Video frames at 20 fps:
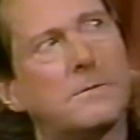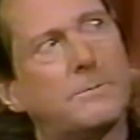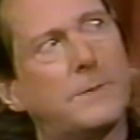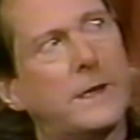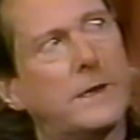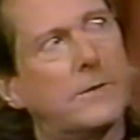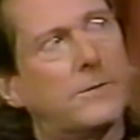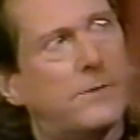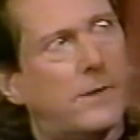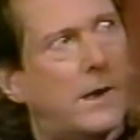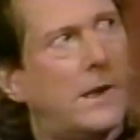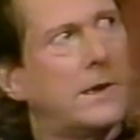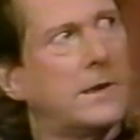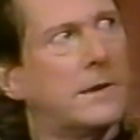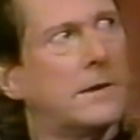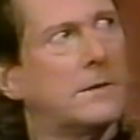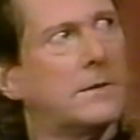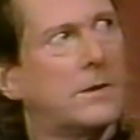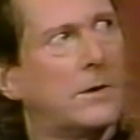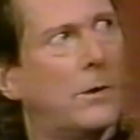Peter
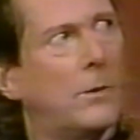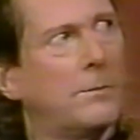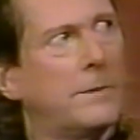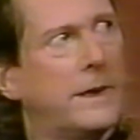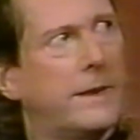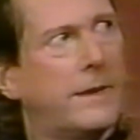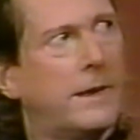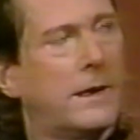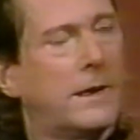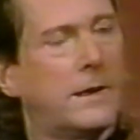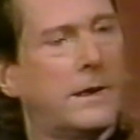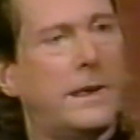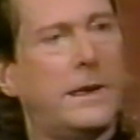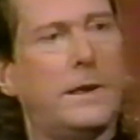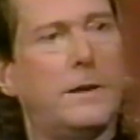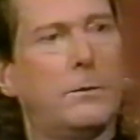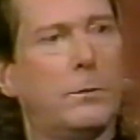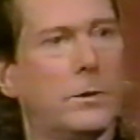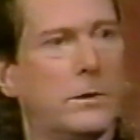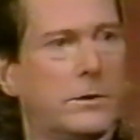Fonda told me that
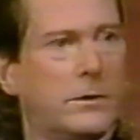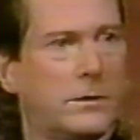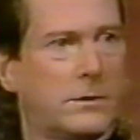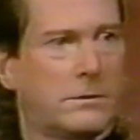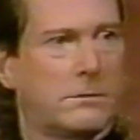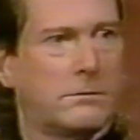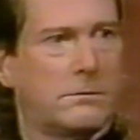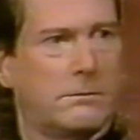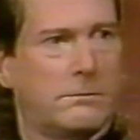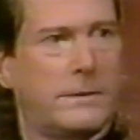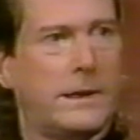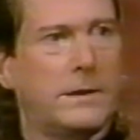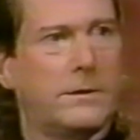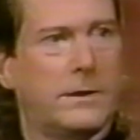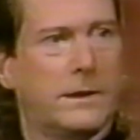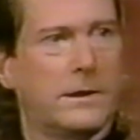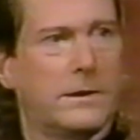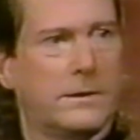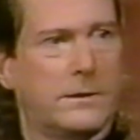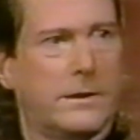he was
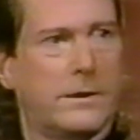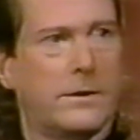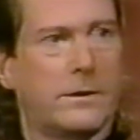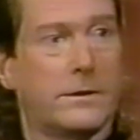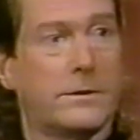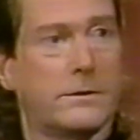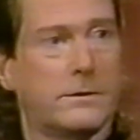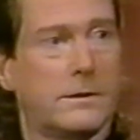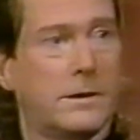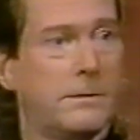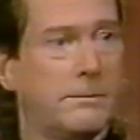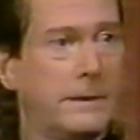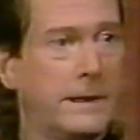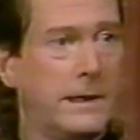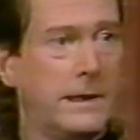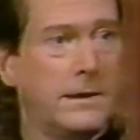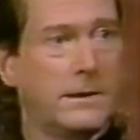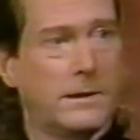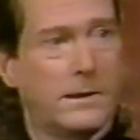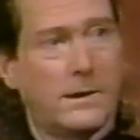basing his character on
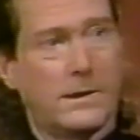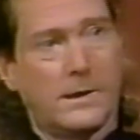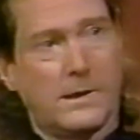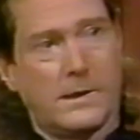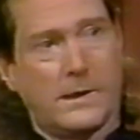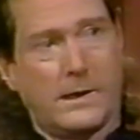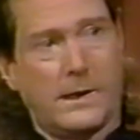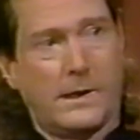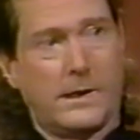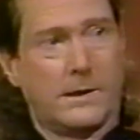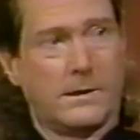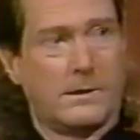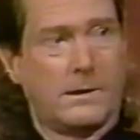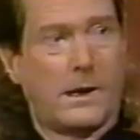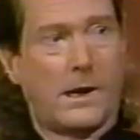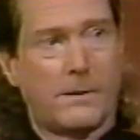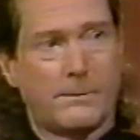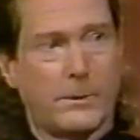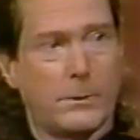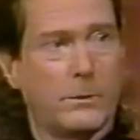me, and
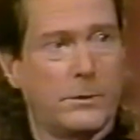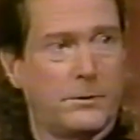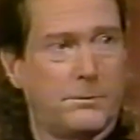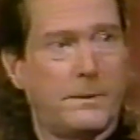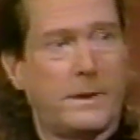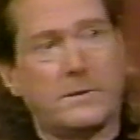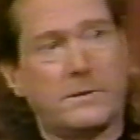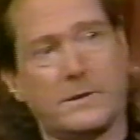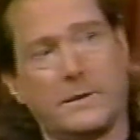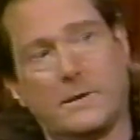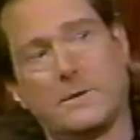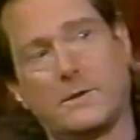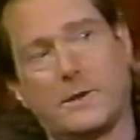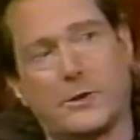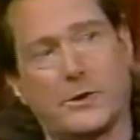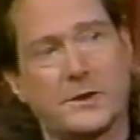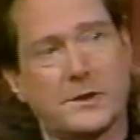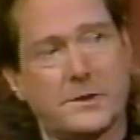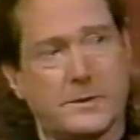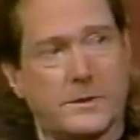Hopper was basing his
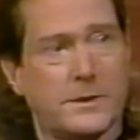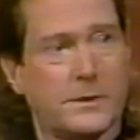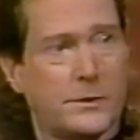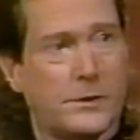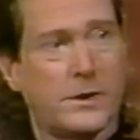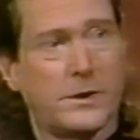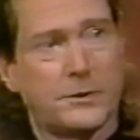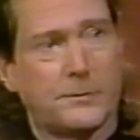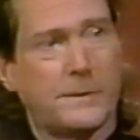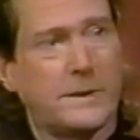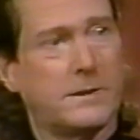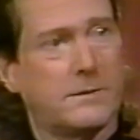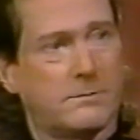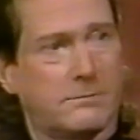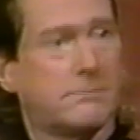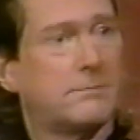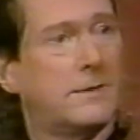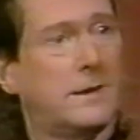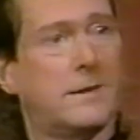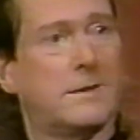character on Crosby.
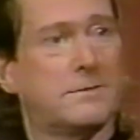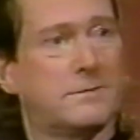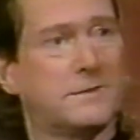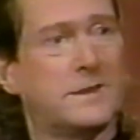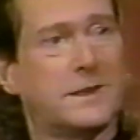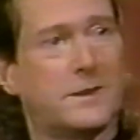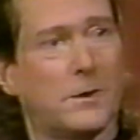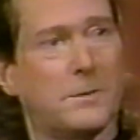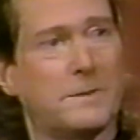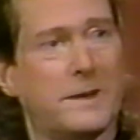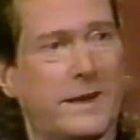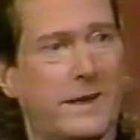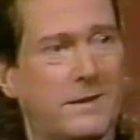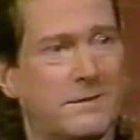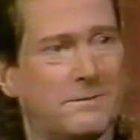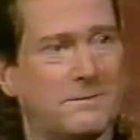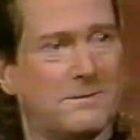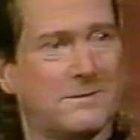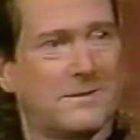Yeah, he told me that.